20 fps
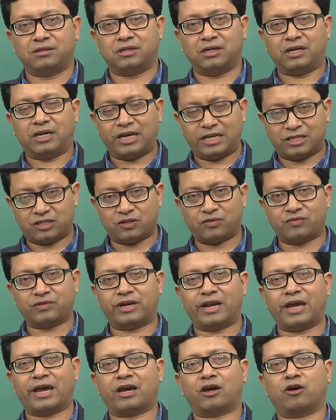less of the
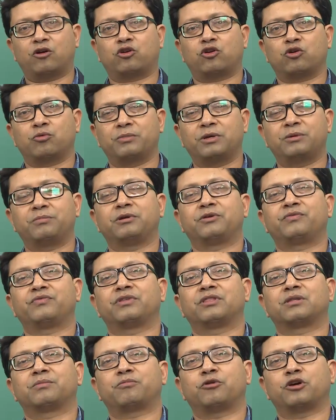dichotomy
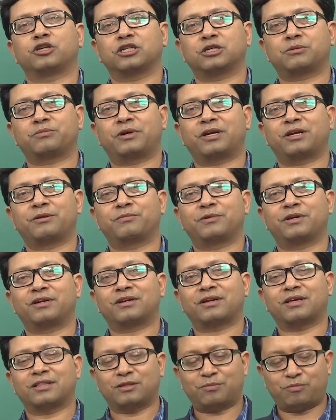between the project
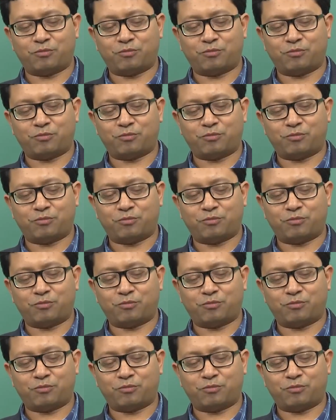management and the